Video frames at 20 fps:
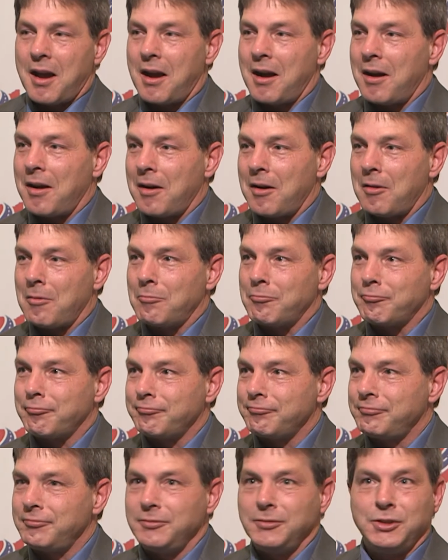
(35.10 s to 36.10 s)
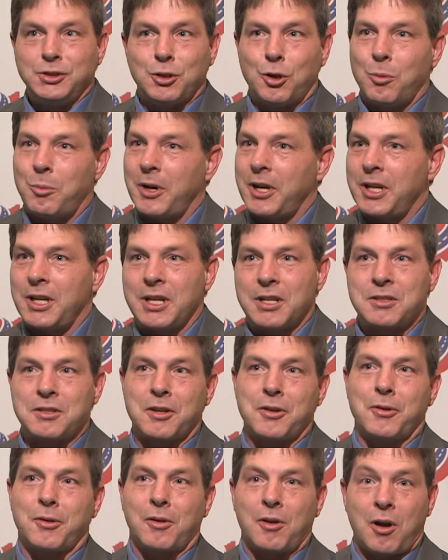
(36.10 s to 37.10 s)
Um, nobody
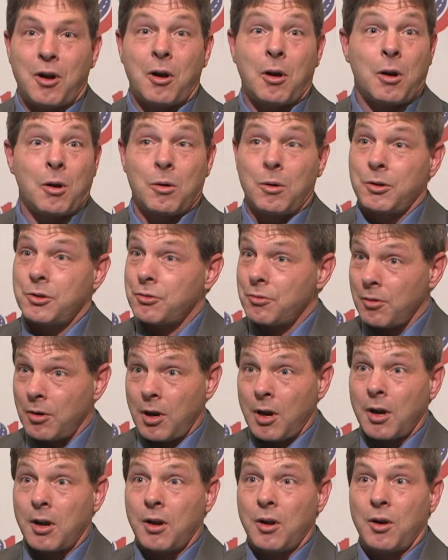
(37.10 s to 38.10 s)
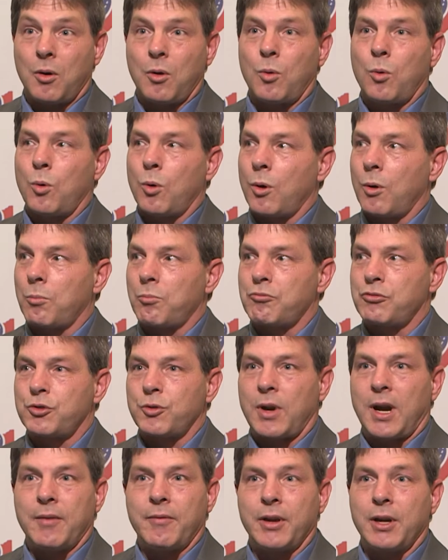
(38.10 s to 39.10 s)
gets in their car or truck or
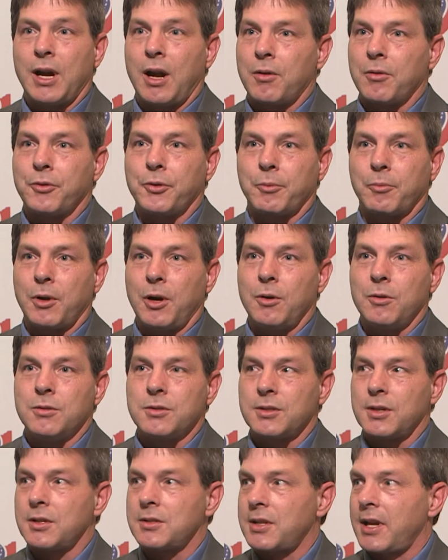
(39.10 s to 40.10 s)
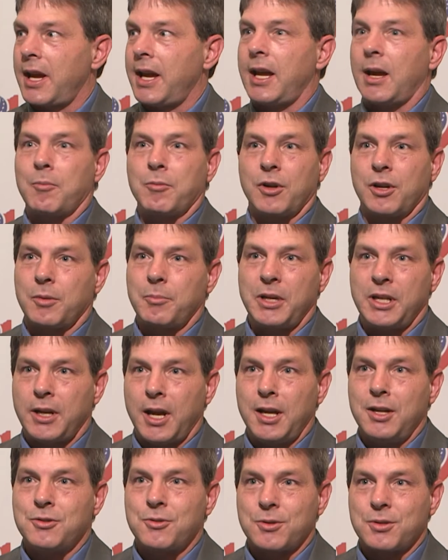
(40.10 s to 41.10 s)
driving out on the road and says, hey, I'm going to be
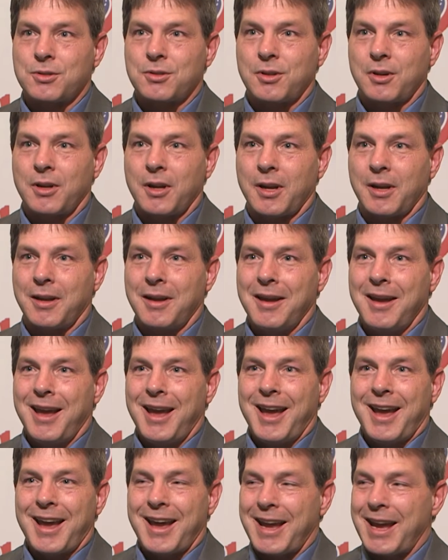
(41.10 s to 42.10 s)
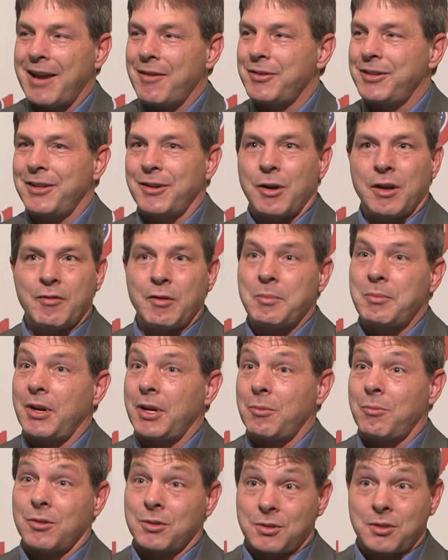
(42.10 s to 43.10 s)
dangerous today. Eh, eh, you know,
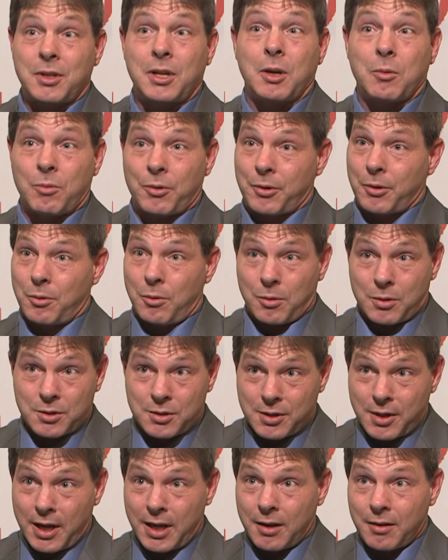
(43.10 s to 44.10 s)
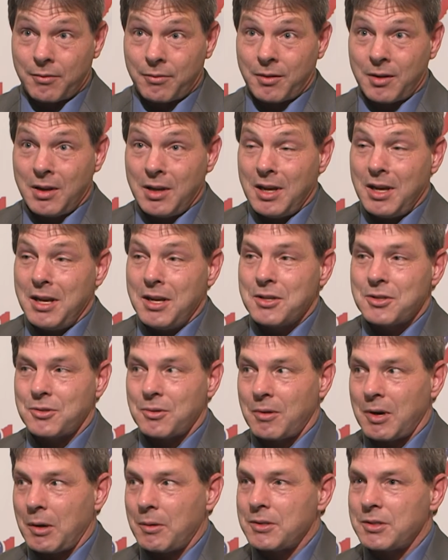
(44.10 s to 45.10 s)
everybody wants to get where they're going safe.
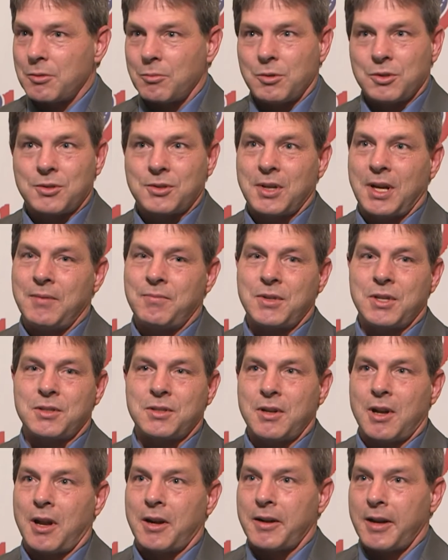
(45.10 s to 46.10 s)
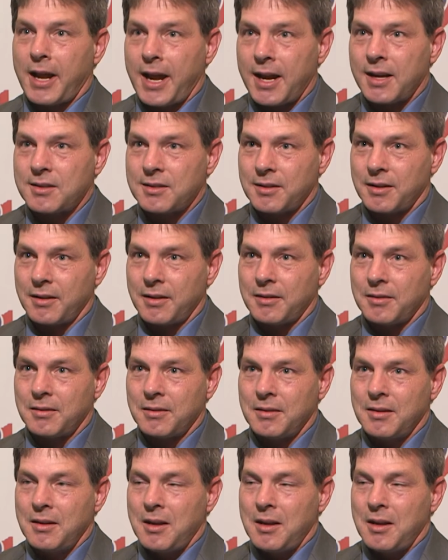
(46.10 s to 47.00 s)
So I always say, well, safety's not an accident.